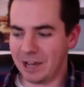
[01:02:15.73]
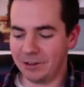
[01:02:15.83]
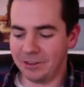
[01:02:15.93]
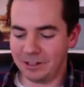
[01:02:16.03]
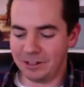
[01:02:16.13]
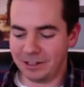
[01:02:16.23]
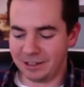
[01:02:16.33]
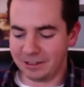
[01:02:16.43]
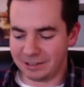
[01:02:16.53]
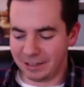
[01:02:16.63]
And then
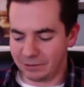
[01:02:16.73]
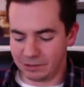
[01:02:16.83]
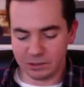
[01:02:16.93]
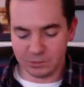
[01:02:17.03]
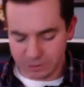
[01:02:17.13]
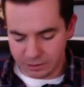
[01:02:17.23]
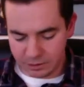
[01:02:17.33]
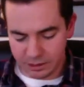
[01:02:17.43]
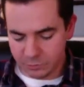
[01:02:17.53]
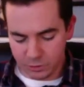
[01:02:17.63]
obviously
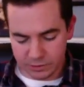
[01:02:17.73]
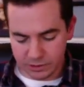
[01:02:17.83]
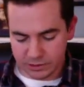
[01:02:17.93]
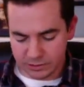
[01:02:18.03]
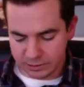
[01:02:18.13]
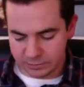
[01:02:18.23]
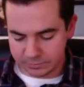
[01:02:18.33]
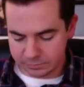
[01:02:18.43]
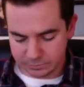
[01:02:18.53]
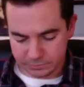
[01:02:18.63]
the movies,
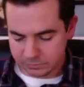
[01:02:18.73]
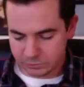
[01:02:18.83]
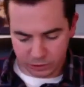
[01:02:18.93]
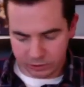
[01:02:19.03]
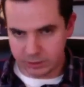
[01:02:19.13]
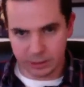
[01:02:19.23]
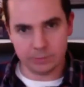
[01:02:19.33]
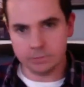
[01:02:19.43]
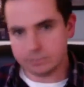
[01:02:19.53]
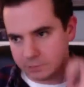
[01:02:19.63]
you can get it
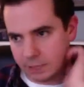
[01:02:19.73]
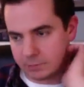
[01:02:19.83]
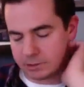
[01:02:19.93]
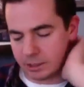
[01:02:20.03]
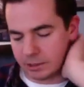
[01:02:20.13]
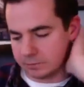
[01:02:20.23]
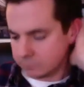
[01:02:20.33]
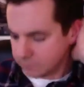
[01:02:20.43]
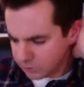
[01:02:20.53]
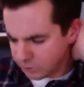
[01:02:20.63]
Amazon.
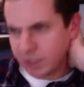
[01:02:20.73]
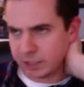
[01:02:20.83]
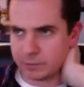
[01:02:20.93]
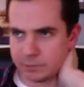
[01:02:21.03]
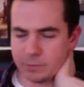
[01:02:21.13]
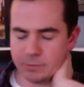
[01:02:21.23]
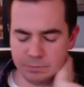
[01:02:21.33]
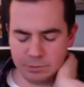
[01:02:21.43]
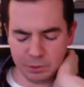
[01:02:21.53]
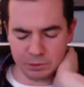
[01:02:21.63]
It's probably
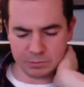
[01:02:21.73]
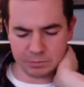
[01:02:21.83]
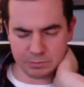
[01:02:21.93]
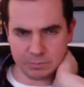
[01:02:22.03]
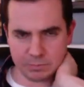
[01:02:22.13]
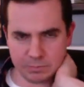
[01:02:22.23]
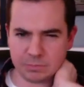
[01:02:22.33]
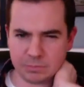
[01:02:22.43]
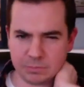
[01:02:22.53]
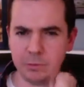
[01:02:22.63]
the most place
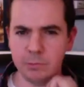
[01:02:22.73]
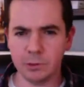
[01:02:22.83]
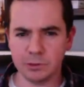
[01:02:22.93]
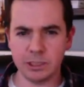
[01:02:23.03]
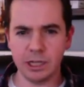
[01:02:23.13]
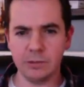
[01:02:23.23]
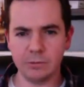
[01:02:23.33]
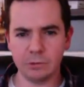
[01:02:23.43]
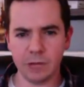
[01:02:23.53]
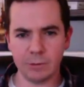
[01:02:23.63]
people mostly get it
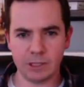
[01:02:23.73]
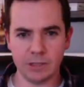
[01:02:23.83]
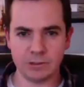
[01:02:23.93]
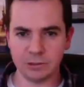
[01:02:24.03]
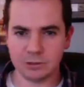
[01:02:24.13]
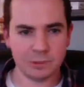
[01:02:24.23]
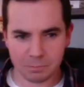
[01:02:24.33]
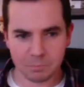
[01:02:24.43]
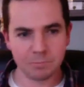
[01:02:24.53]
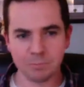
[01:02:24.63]
through Amazon. So it's the
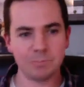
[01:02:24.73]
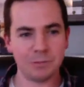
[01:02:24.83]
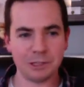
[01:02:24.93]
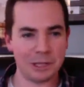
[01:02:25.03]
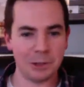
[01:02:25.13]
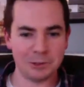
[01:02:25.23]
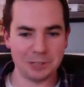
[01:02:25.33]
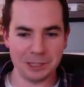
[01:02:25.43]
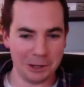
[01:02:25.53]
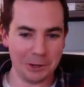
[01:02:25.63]
place I always
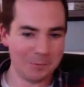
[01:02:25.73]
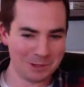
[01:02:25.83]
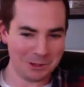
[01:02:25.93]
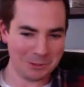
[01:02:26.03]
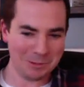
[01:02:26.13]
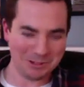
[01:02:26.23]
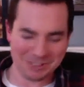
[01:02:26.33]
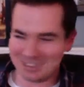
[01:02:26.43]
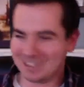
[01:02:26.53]
say go the most.